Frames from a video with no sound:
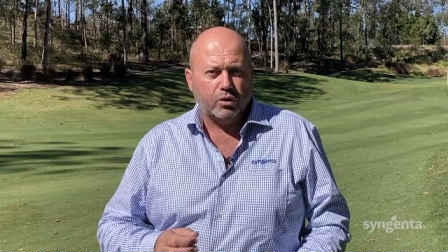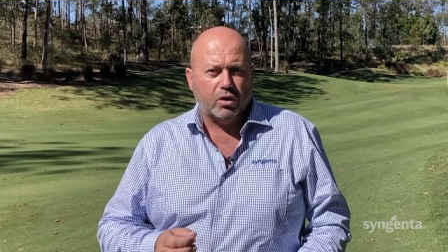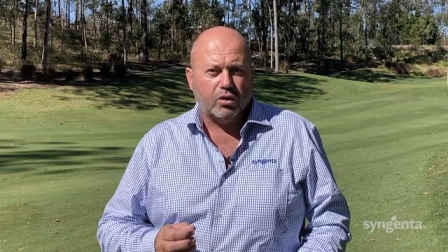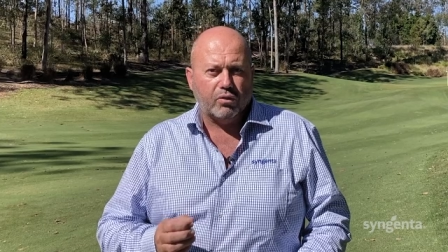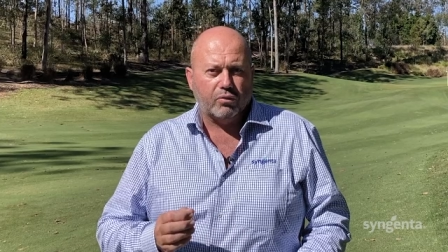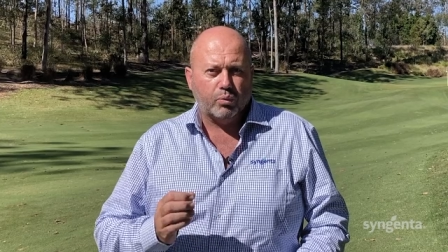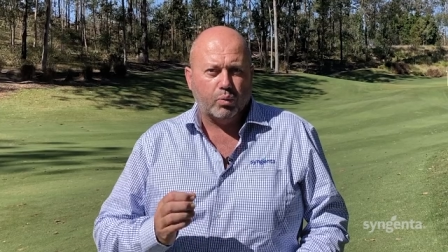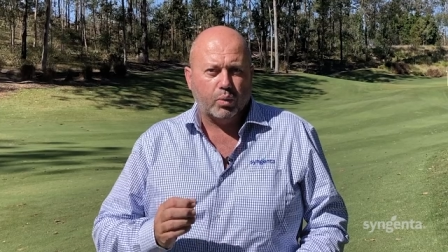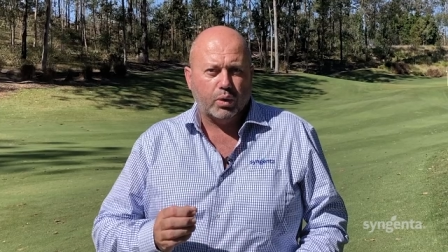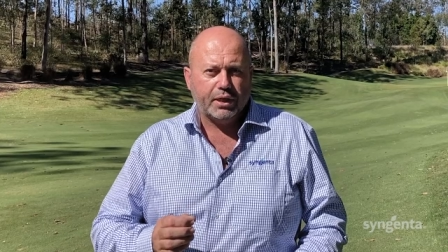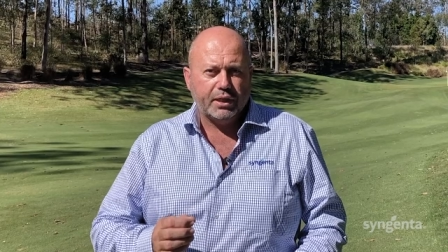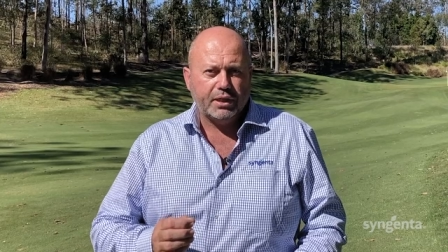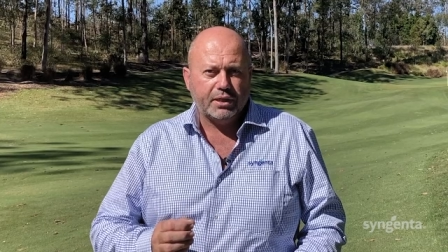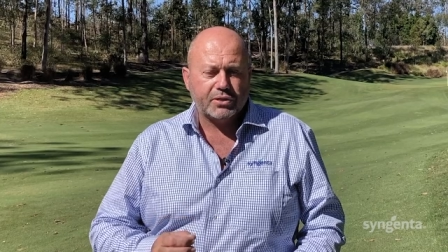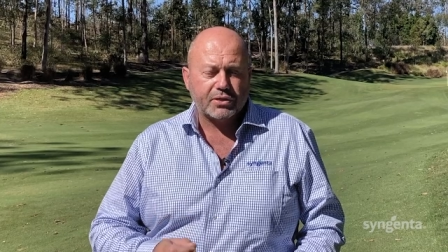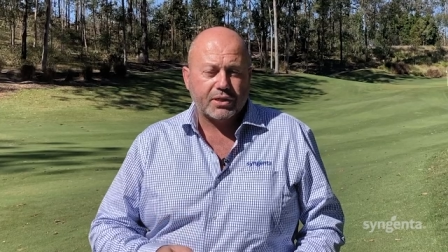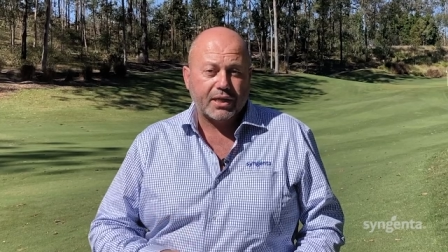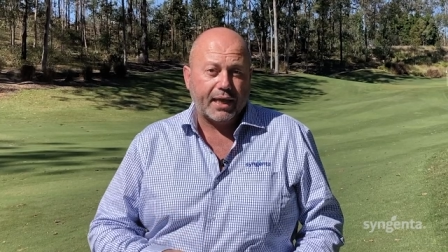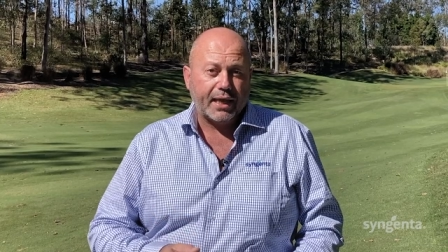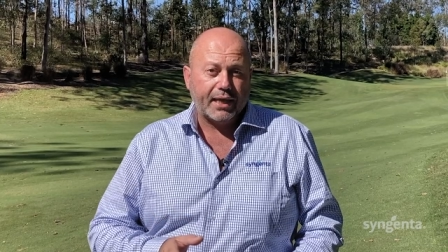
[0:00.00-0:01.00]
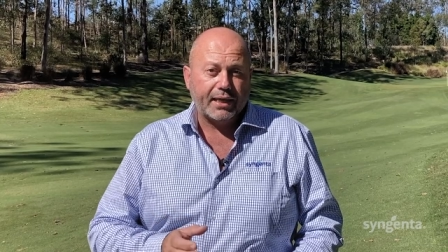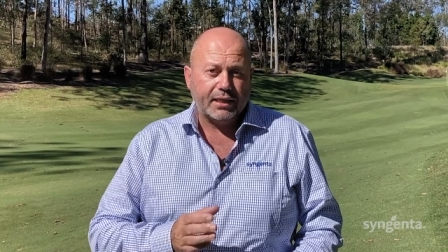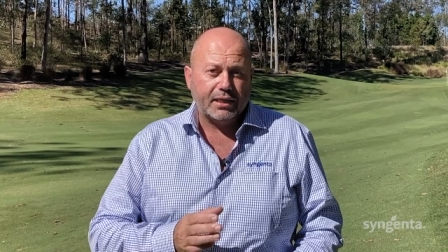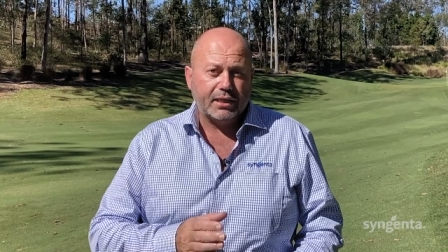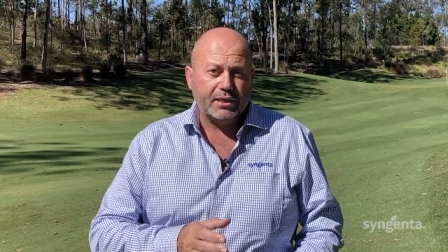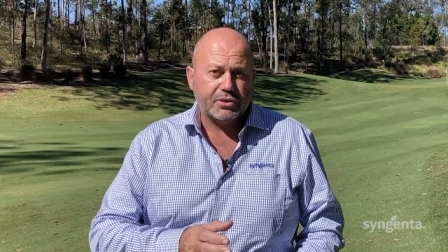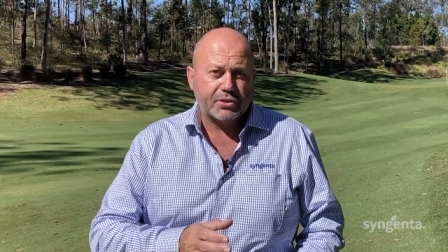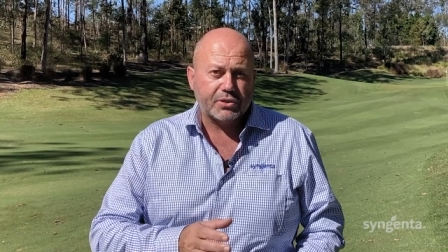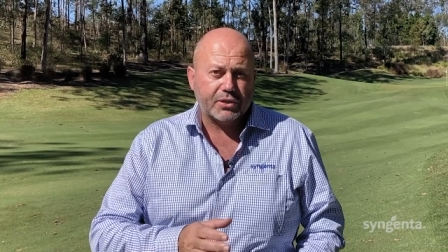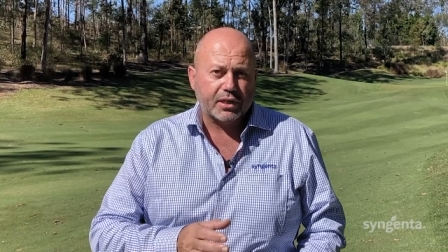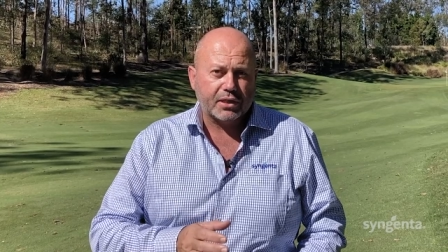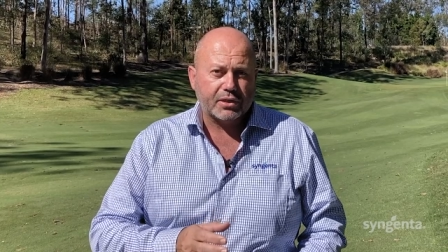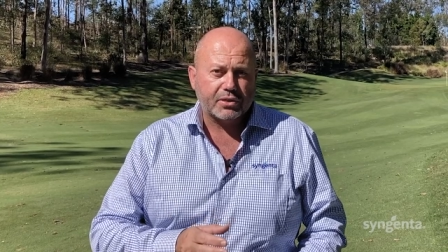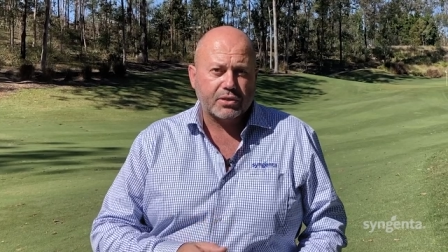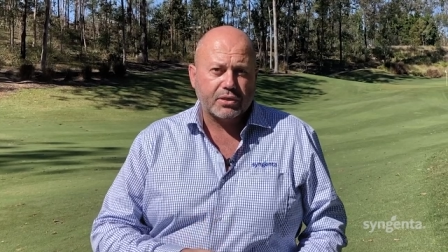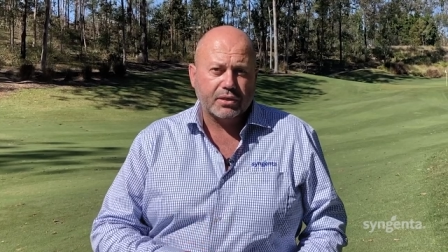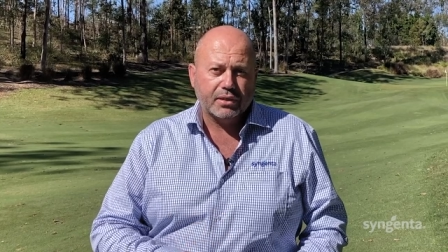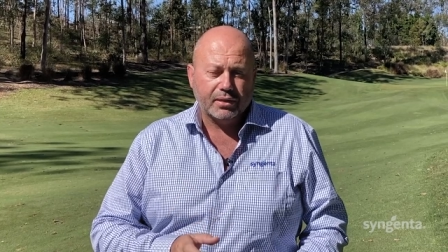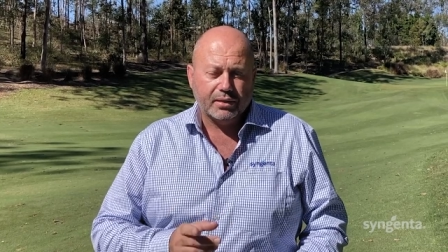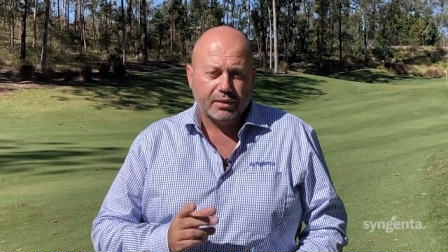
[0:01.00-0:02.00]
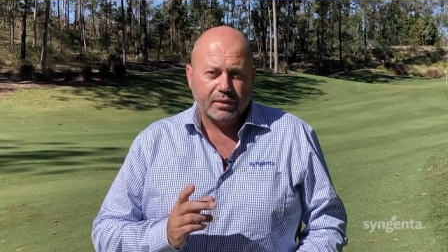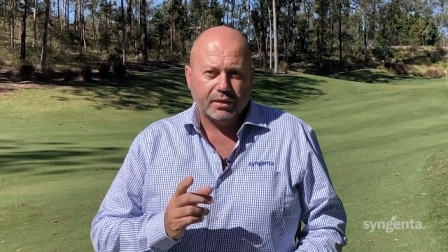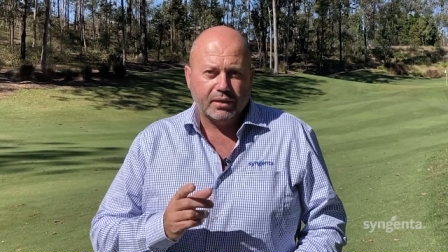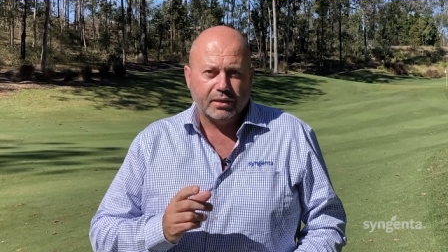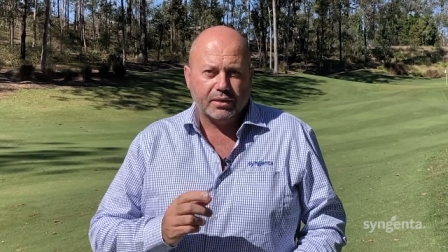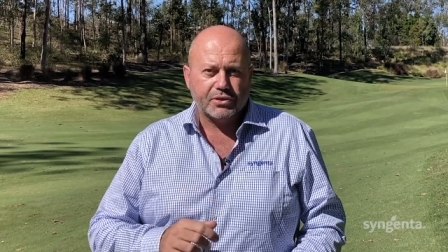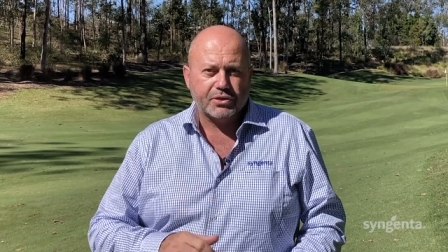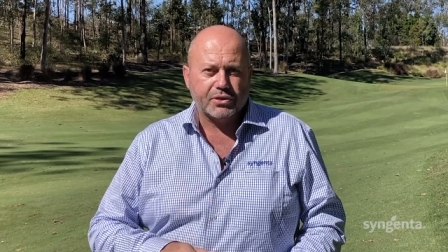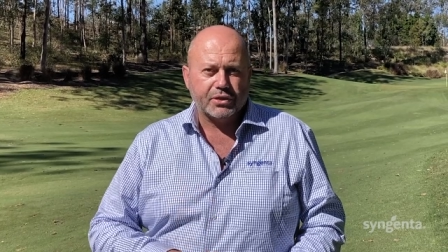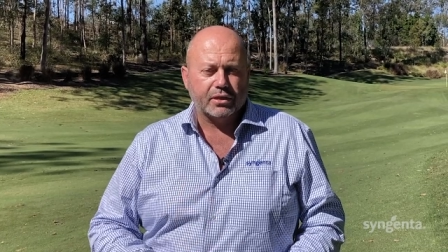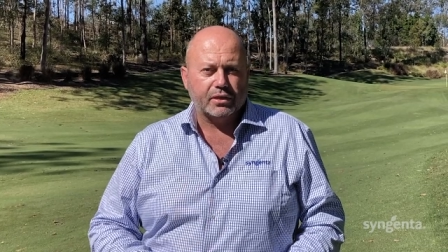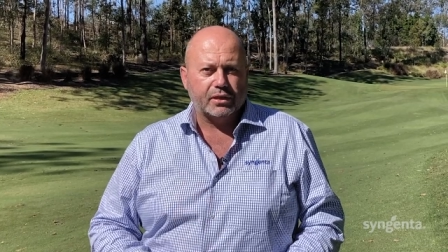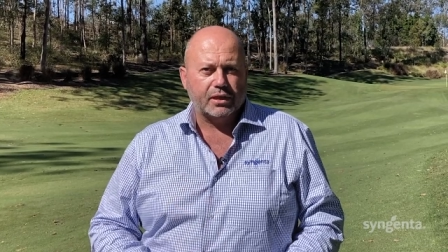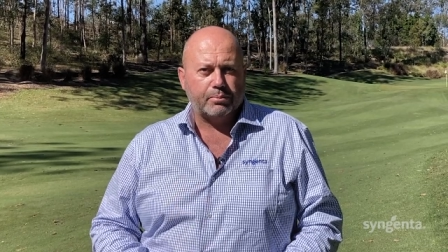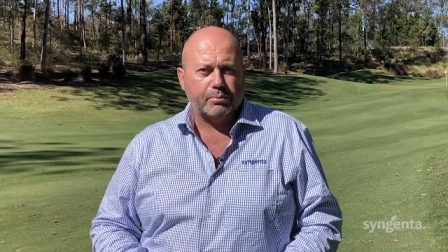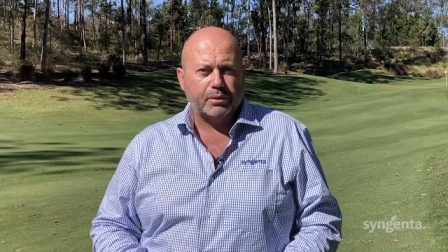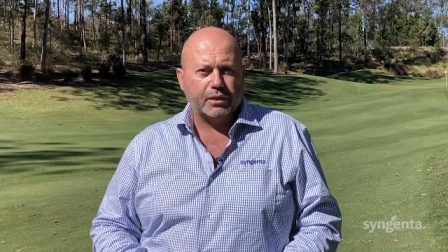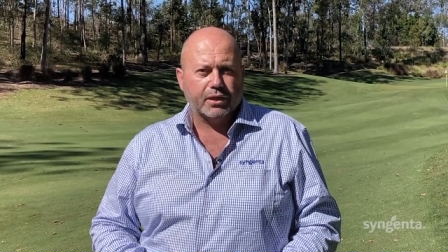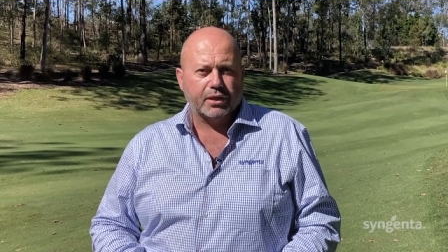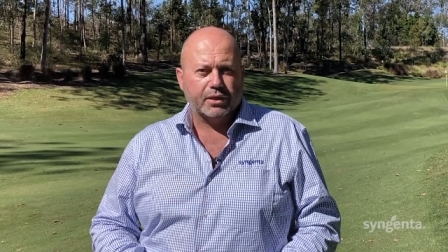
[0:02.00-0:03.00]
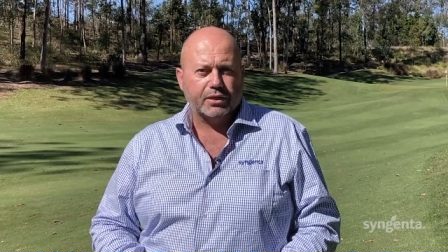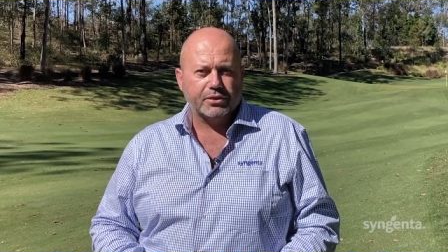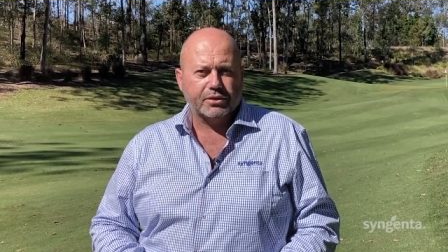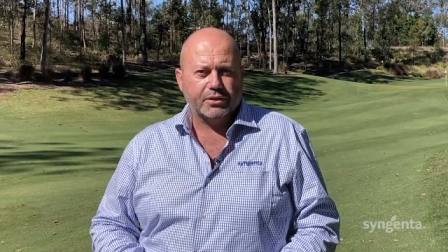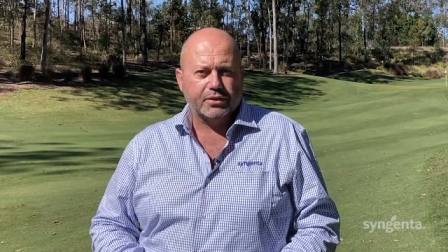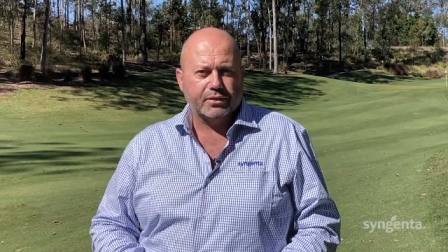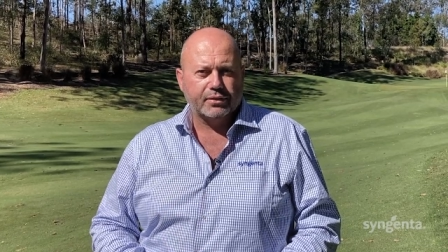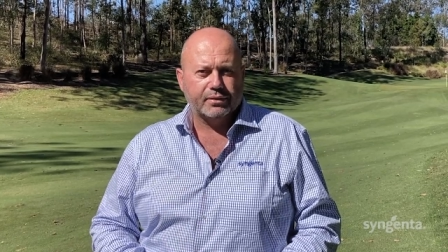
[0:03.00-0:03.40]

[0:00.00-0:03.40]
of weeds and insects in a single application.